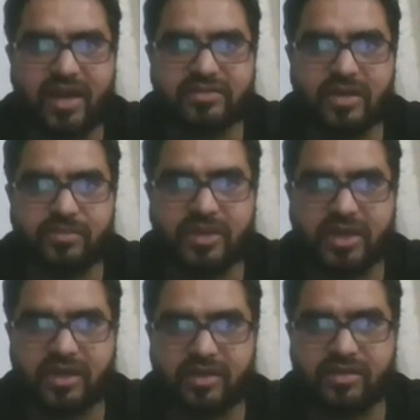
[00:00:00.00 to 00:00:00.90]
have
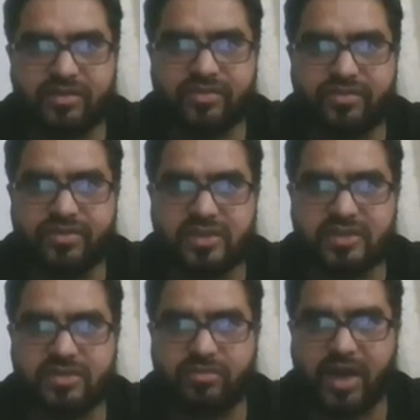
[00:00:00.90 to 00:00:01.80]
something
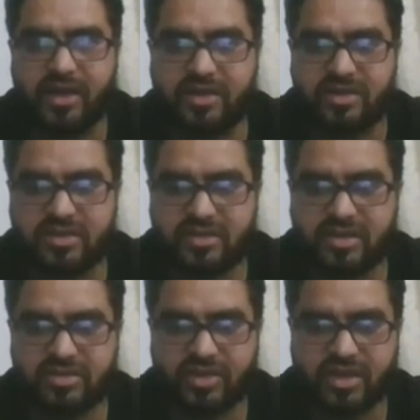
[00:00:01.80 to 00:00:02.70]
which might interest
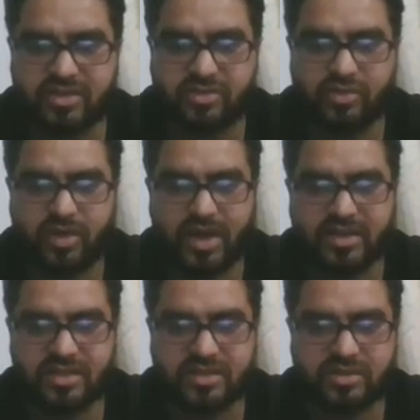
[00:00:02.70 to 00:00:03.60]
us okay so
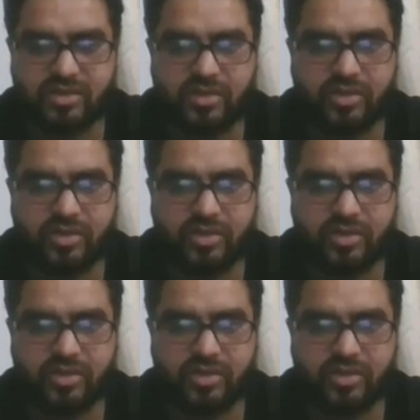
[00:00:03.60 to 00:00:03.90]
I'll just